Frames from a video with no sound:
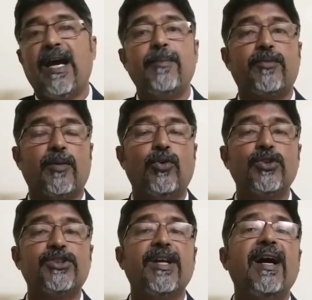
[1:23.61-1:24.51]
and
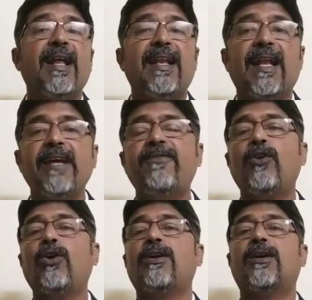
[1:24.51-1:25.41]
promotes
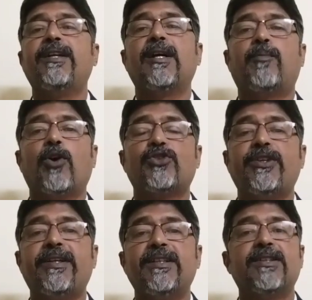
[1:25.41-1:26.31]
lifelong learning
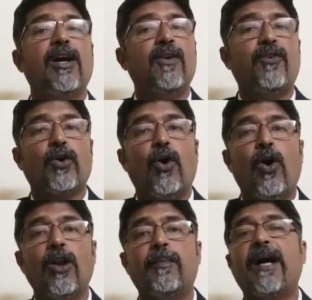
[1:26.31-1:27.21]
opportunities for
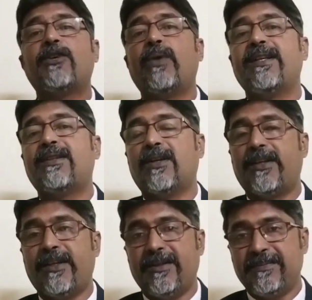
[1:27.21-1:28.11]
all by 2030.